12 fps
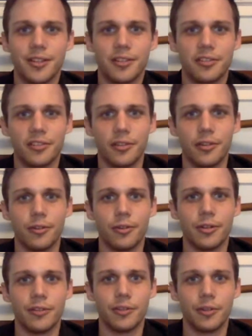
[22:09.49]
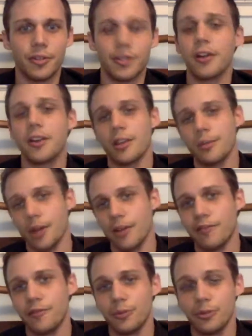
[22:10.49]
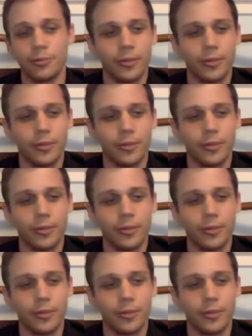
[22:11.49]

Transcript: So if you're talking about food,